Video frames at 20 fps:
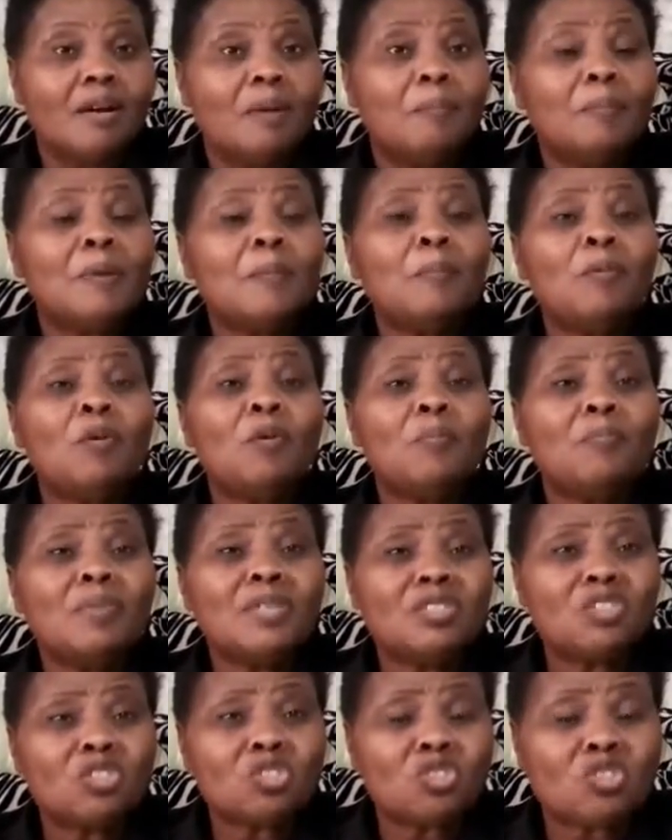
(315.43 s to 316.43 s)
People be
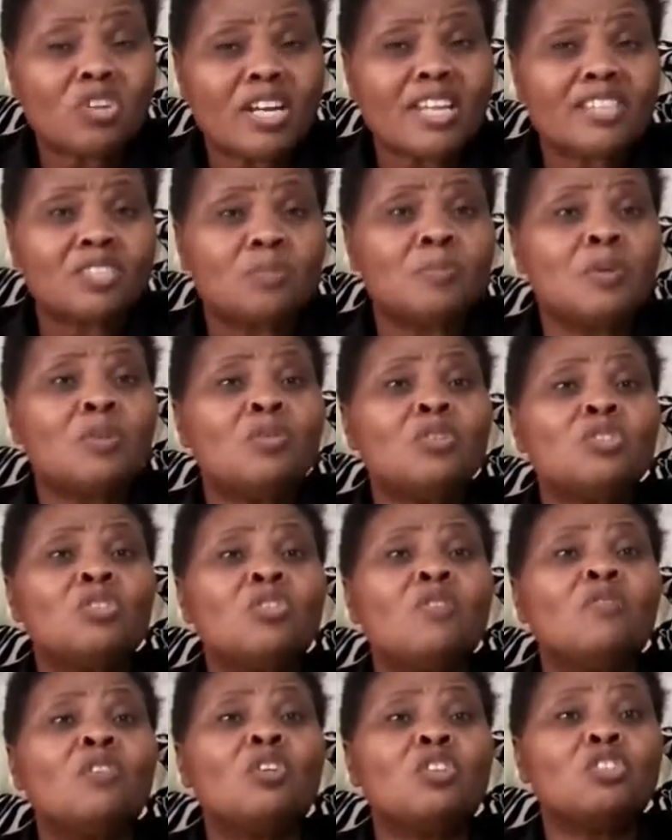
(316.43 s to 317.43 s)
stressed because
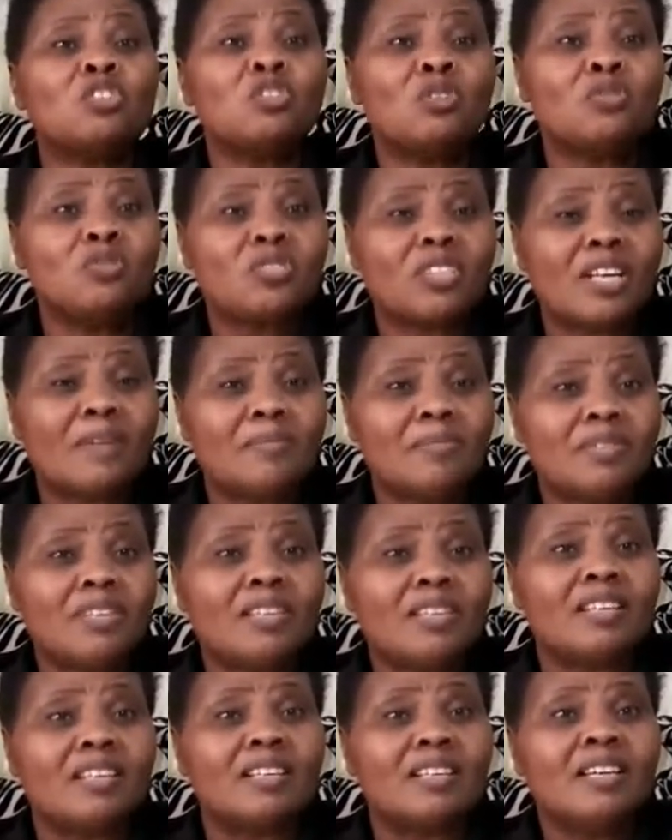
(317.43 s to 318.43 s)
of loss of
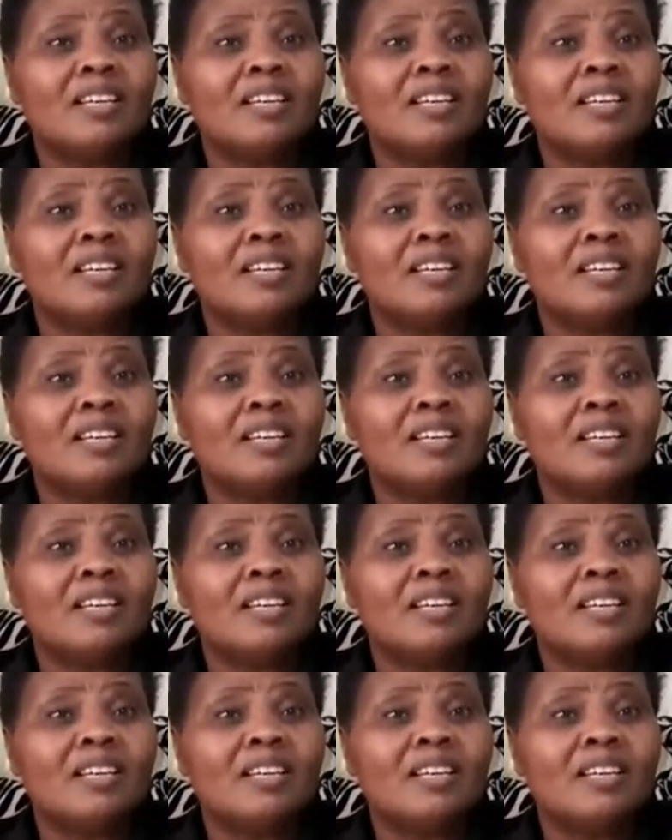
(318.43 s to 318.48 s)
something,